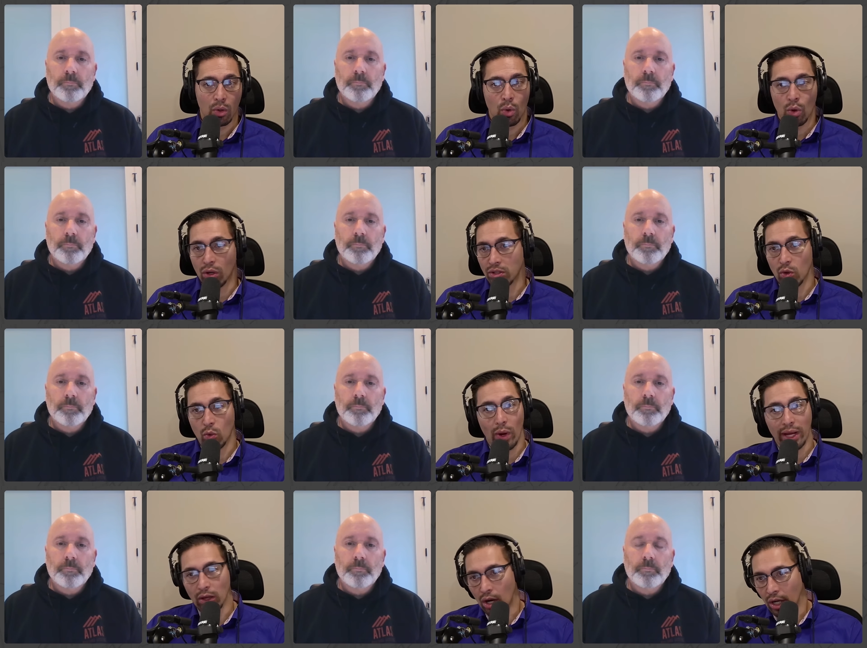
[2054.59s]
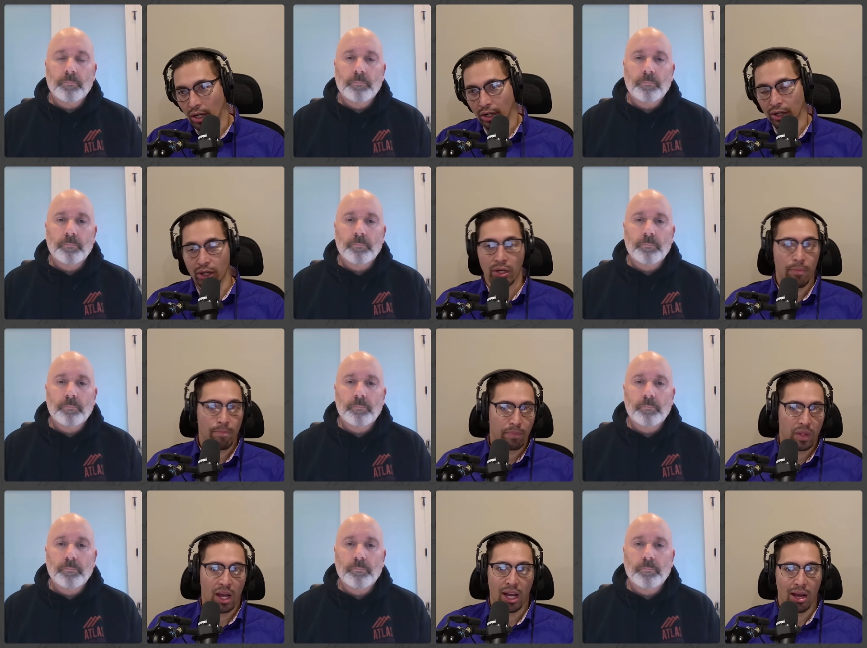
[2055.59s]
Speaker 1: or to wait longer?
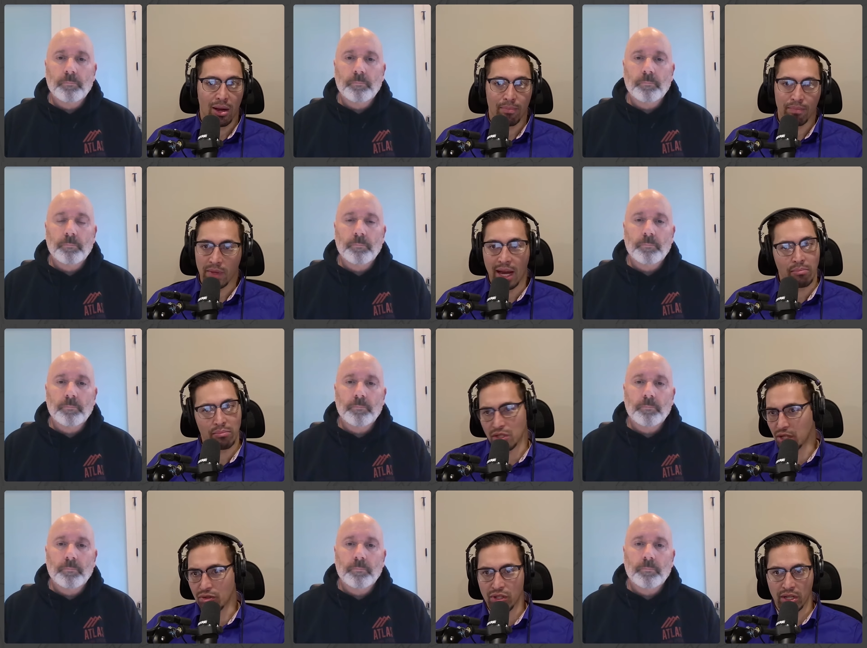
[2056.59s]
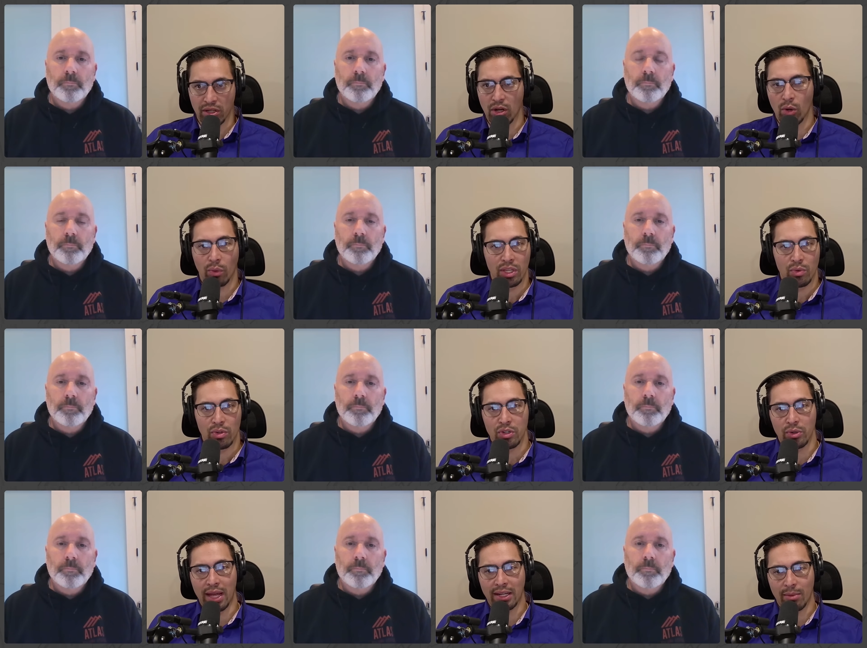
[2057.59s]
Um, yeah, just interested in knowing what you would do in
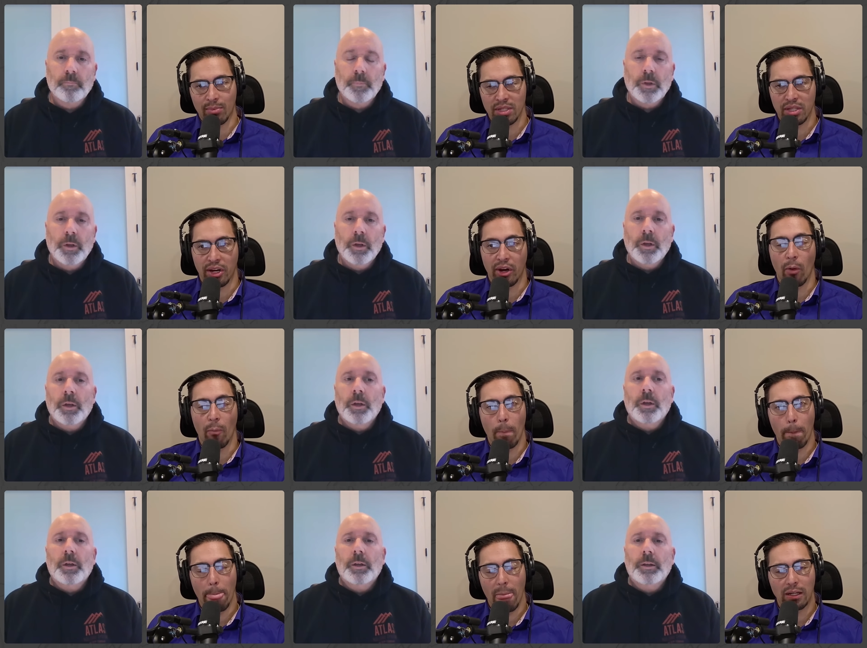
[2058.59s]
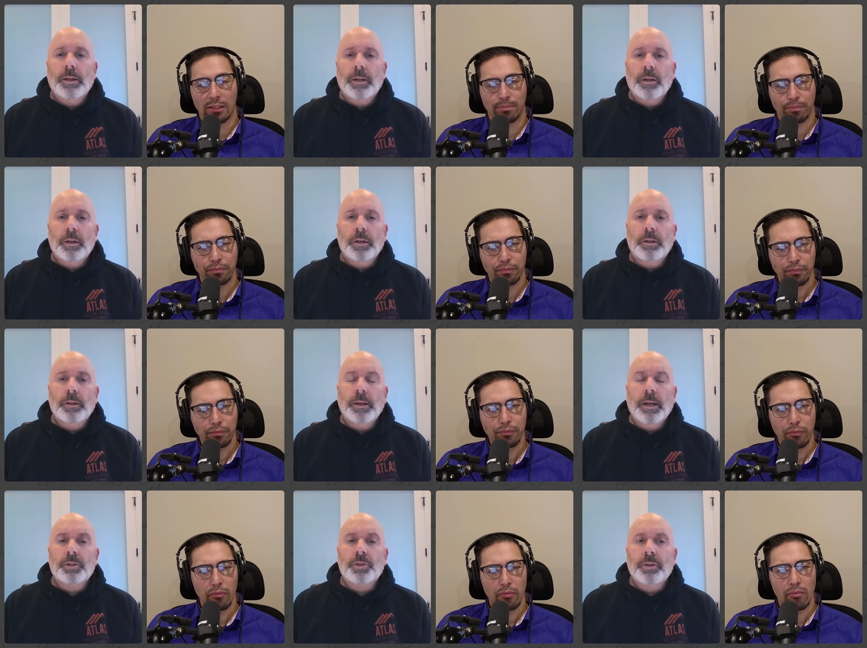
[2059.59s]
that scenario.
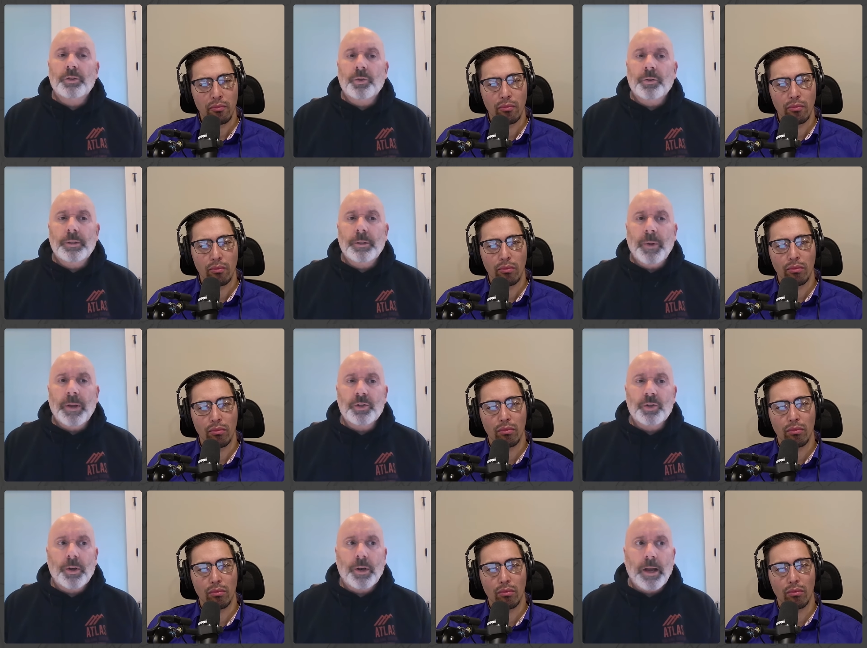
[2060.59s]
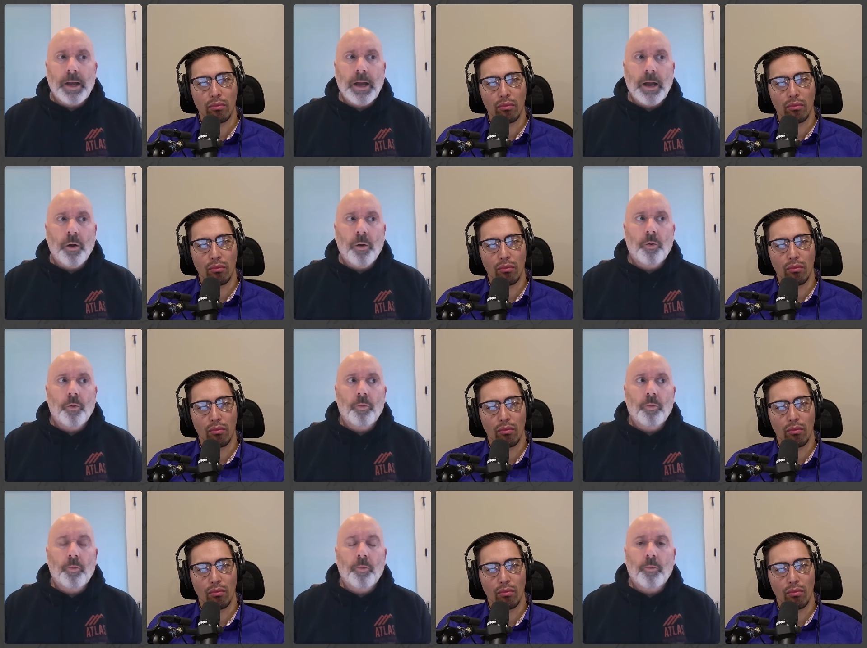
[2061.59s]
Speaker 2: Yeah, so so it depends on how
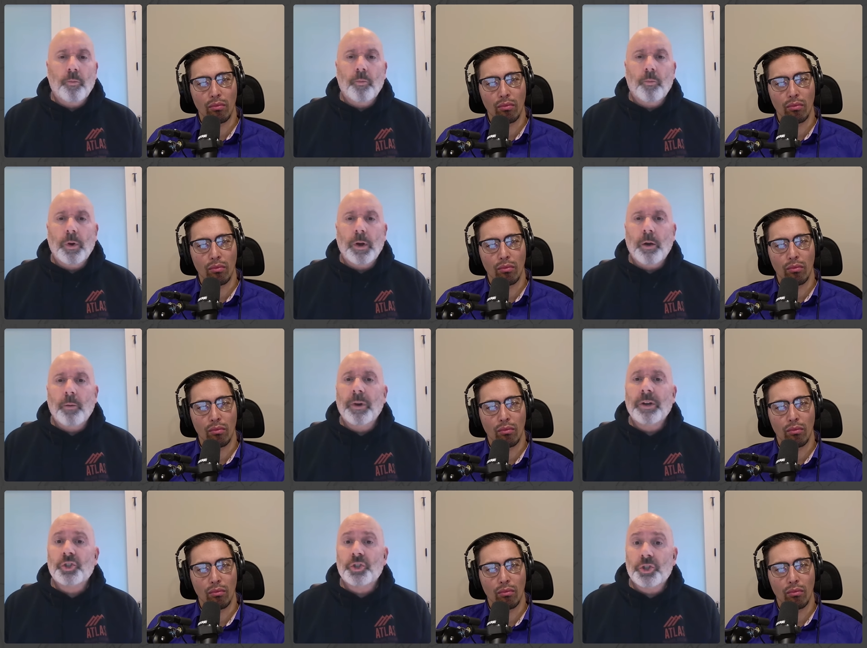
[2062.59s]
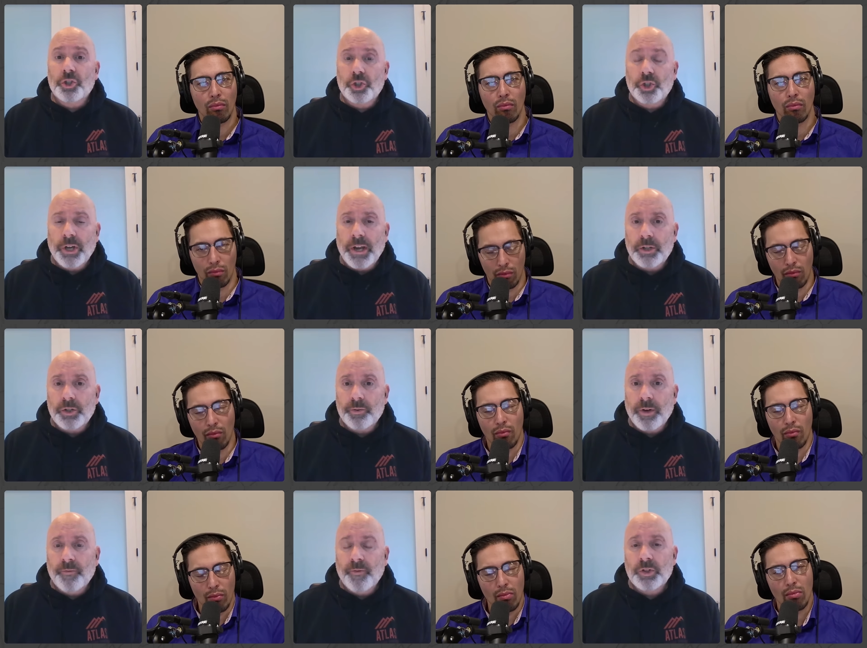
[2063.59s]
how much it's changed,
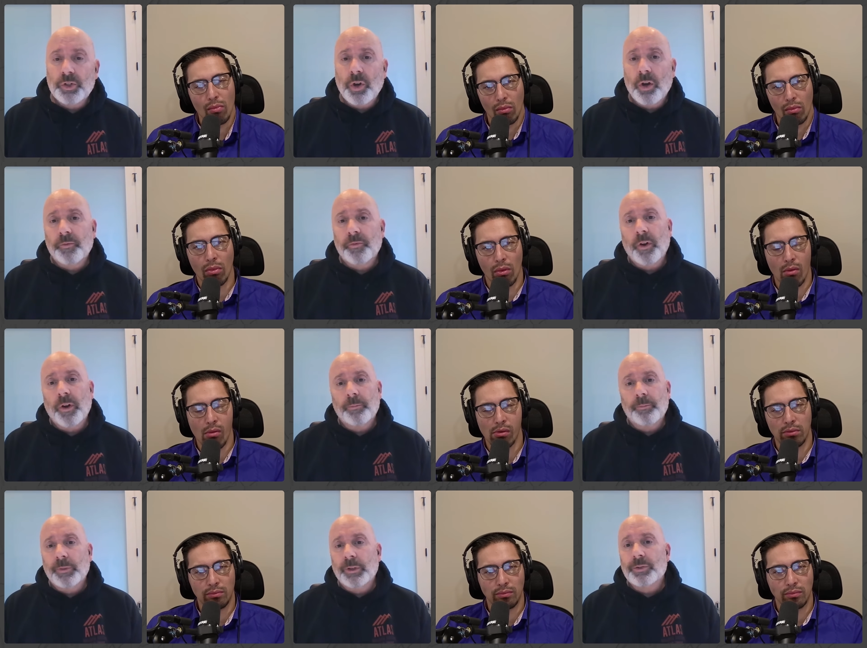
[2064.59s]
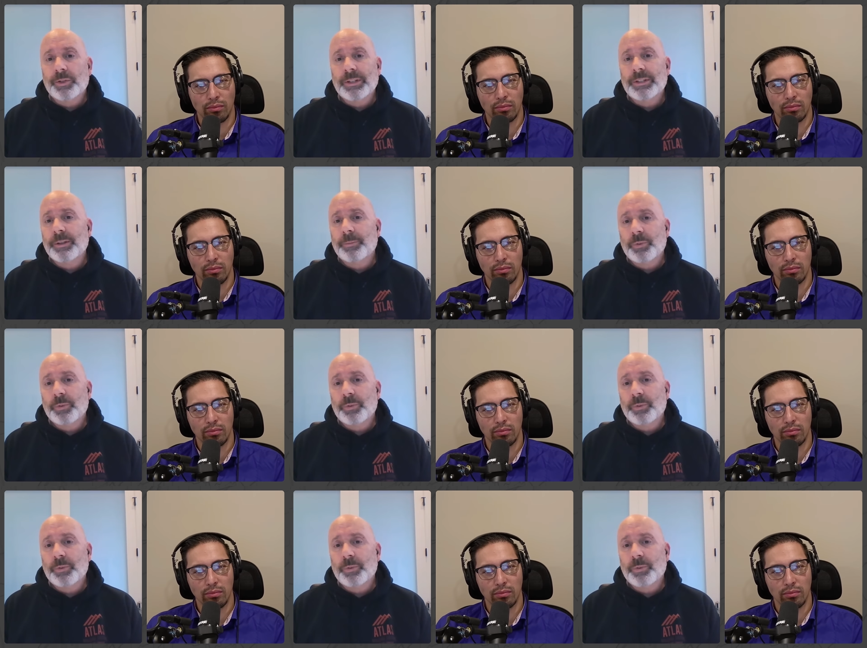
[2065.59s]
right? If it's gone from you know sixty